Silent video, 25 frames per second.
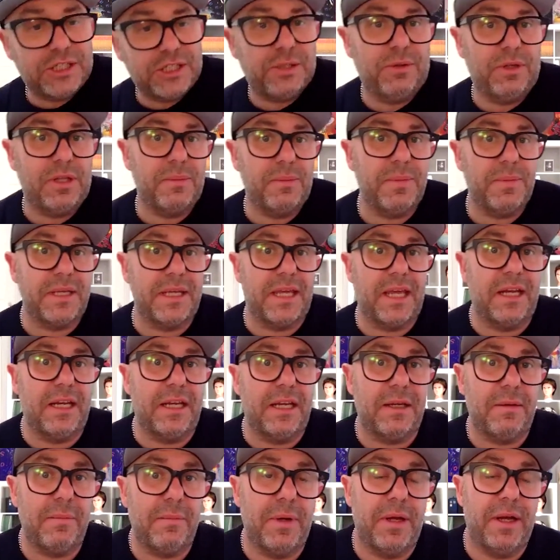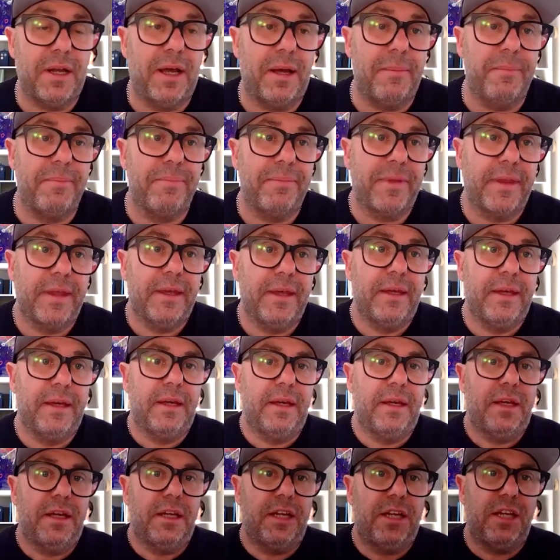you at the beginning, but
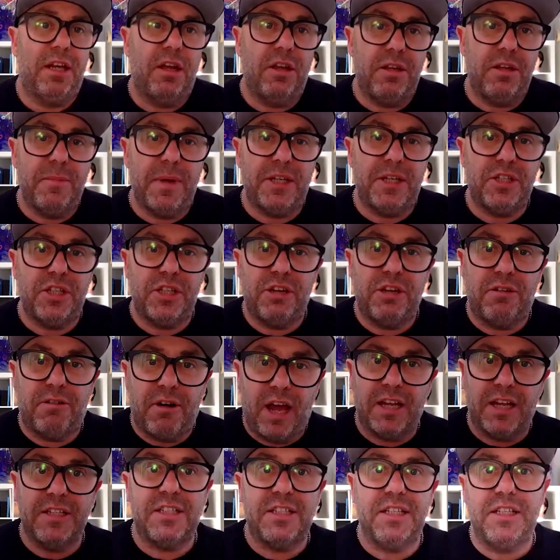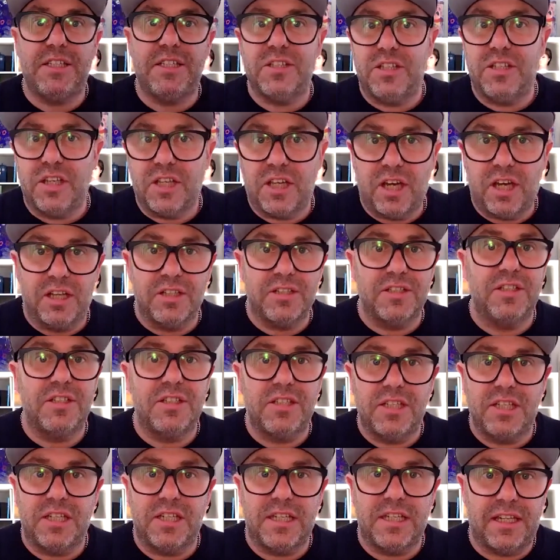you mentioned your aunties and your cousins
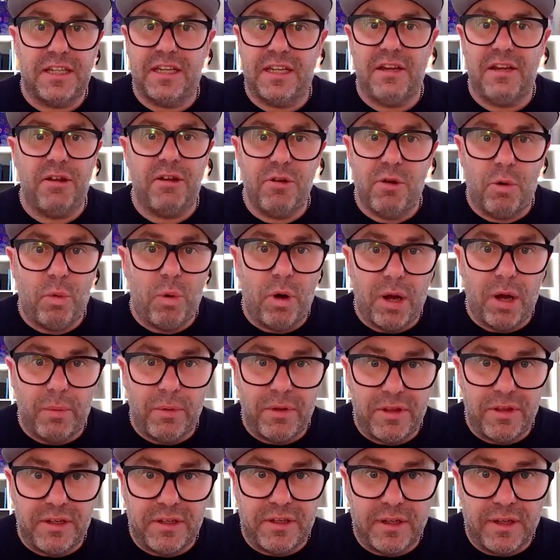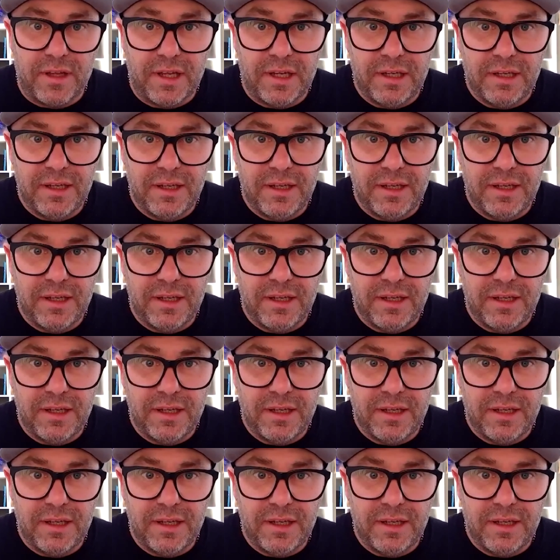and your dad. They don't all work with you, do they?